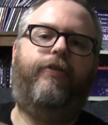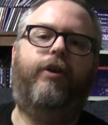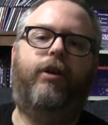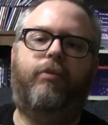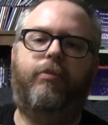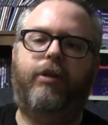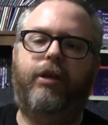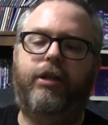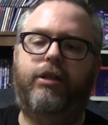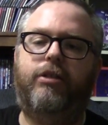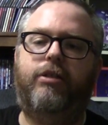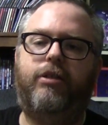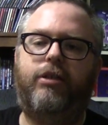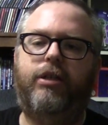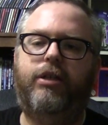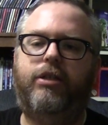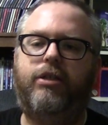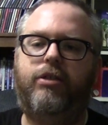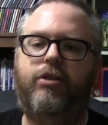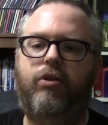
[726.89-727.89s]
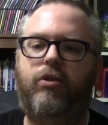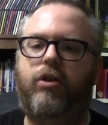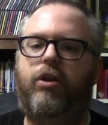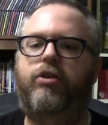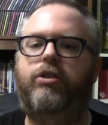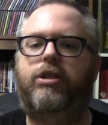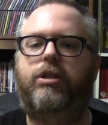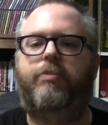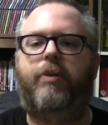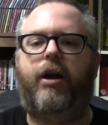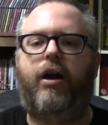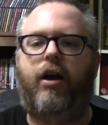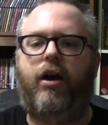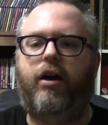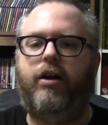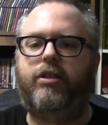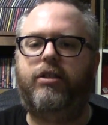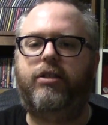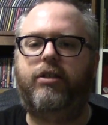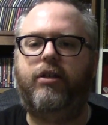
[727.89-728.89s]
film. It's it's so close to my
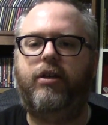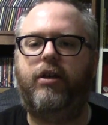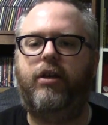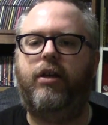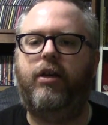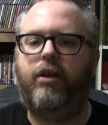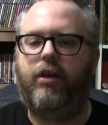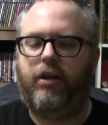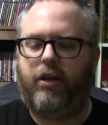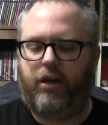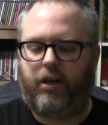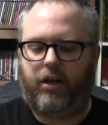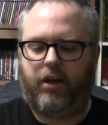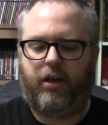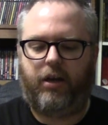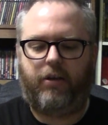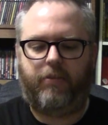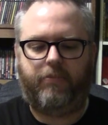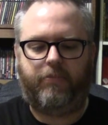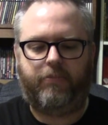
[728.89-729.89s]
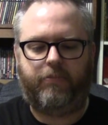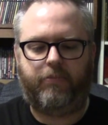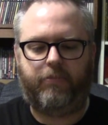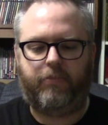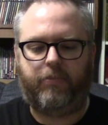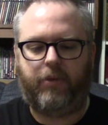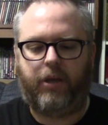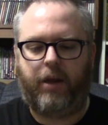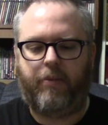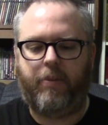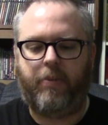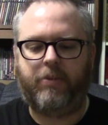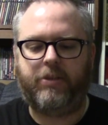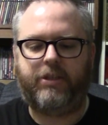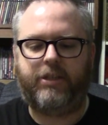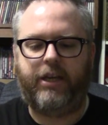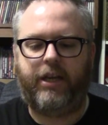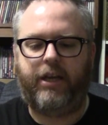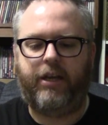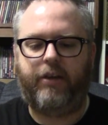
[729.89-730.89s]
heart. Um, I remember
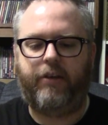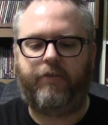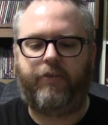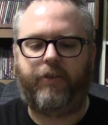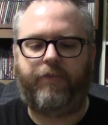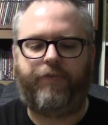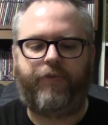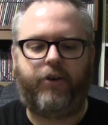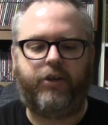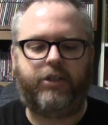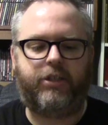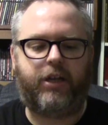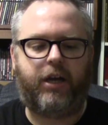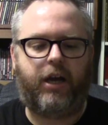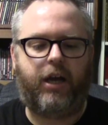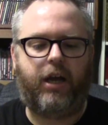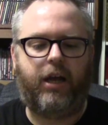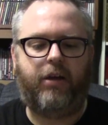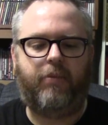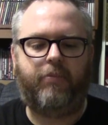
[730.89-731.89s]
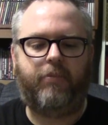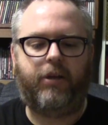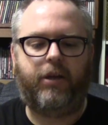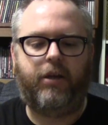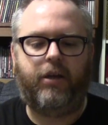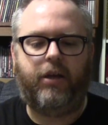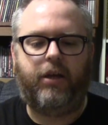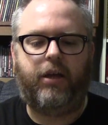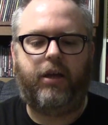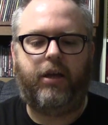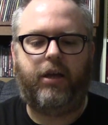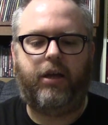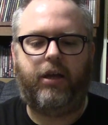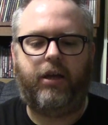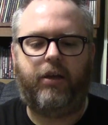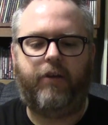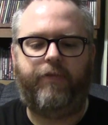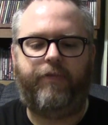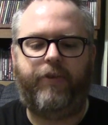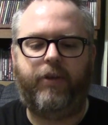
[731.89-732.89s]
seeing it for the first time
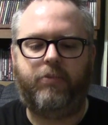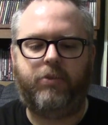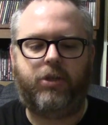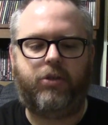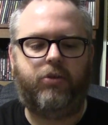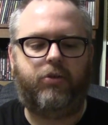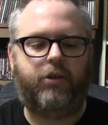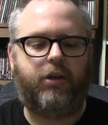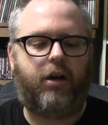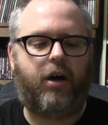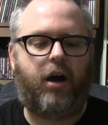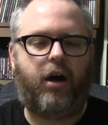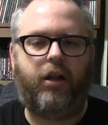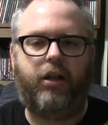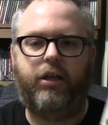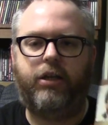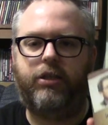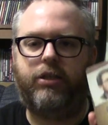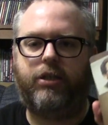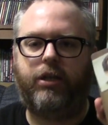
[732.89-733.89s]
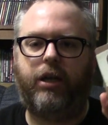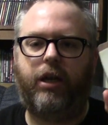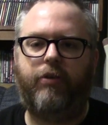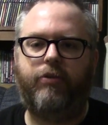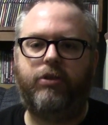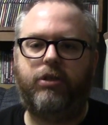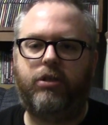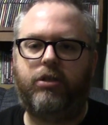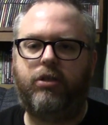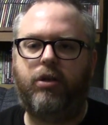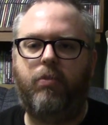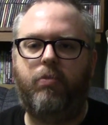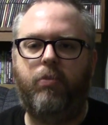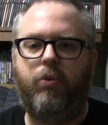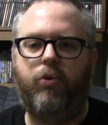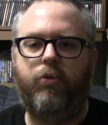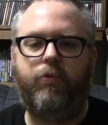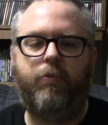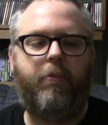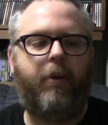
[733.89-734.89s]
in film school in college, and I was just so
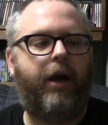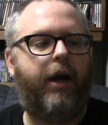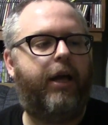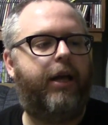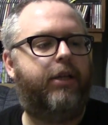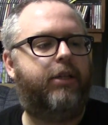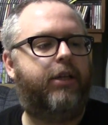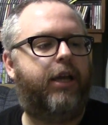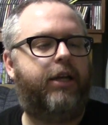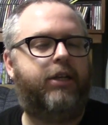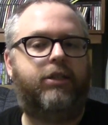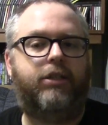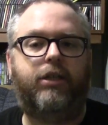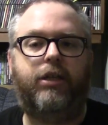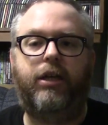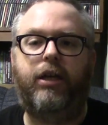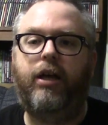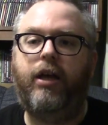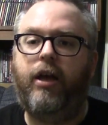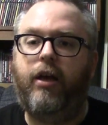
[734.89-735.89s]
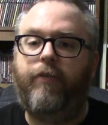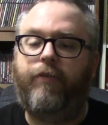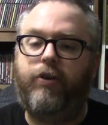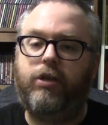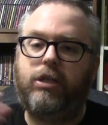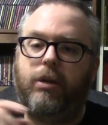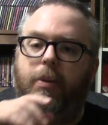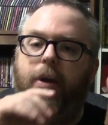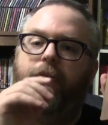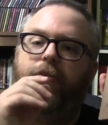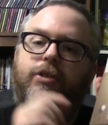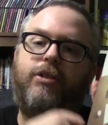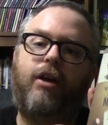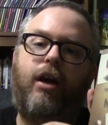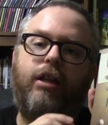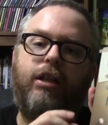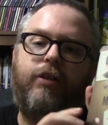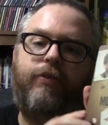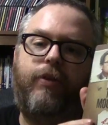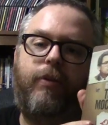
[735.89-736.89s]
moved by it. Actually, first time I ever
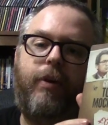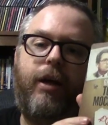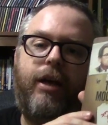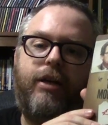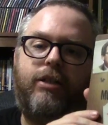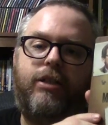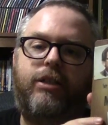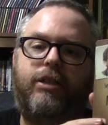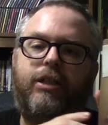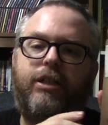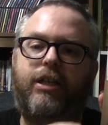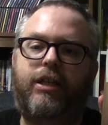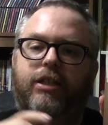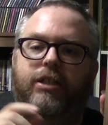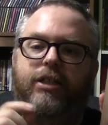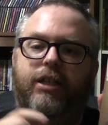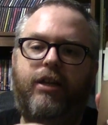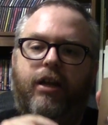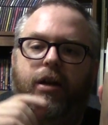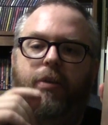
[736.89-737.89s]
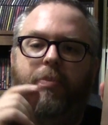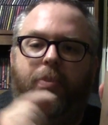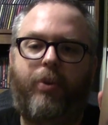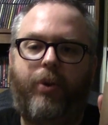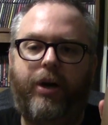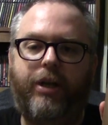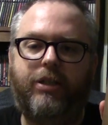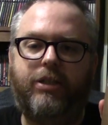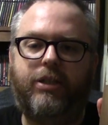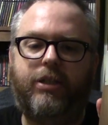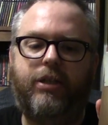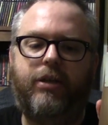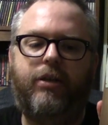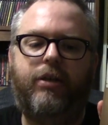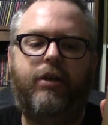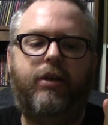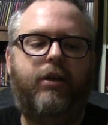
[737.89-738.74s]
saw this film, I actually did get to see it on a print,